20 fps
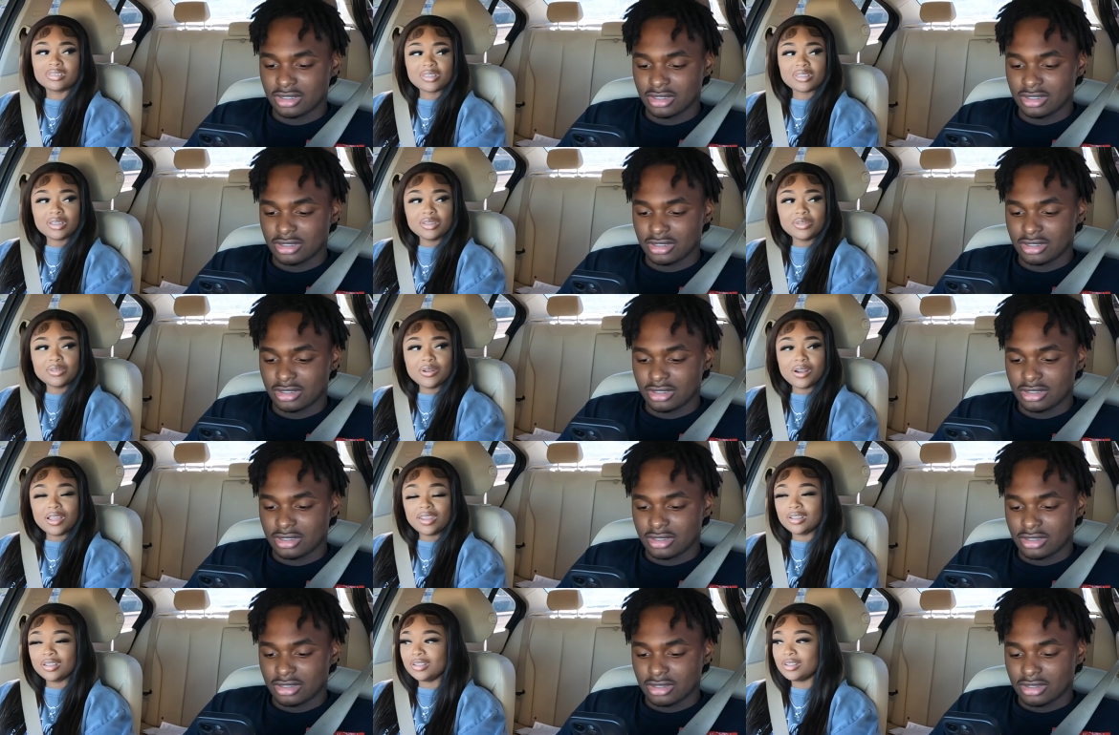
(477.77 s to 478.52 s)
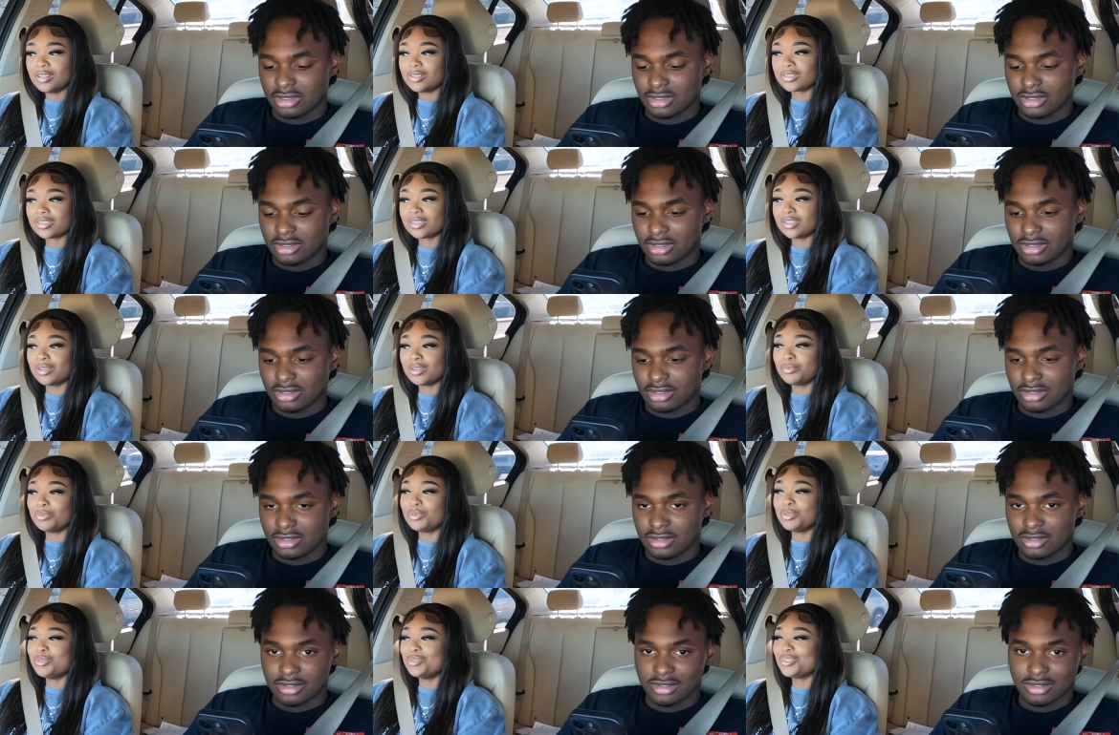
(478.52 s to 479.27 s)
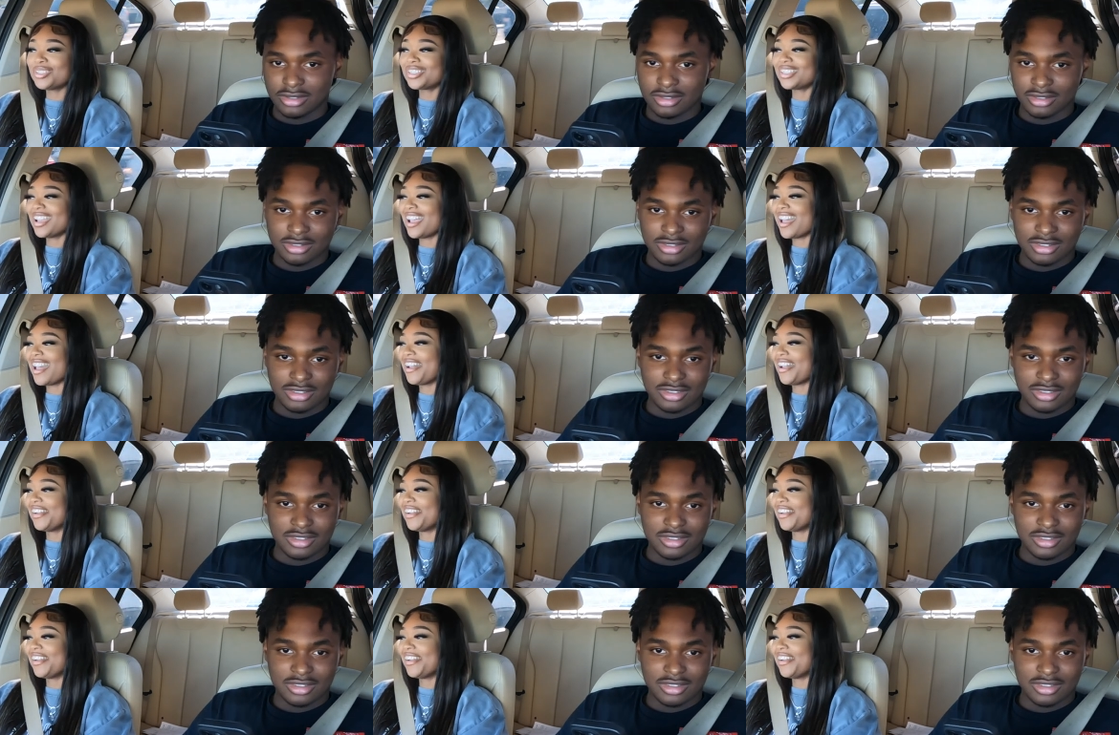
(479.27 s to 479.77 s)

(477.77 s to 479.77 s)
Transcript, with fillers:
Speaker 1: So you calling girls little woos now?